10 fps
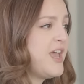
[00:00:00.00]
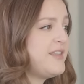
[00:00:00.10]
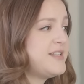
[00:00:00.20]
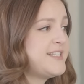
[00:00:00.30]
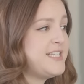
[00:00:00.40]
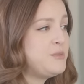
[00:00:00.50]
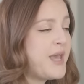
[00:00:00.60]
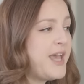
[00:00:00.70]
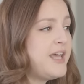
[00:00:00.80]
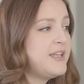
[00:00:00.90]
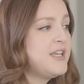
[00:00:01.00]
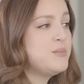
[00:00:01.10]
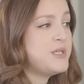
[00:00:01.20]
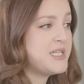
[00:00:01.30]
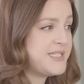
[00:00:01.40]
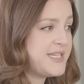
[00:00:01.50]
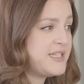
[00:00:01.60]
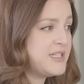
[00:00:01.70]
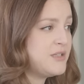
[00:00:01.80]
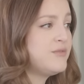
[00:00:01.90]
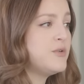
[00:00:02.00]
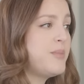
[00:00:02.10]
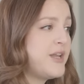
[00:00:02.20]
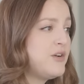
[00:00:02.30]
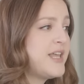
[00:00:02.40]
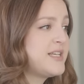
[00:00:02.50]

and the seat pan can be extended for better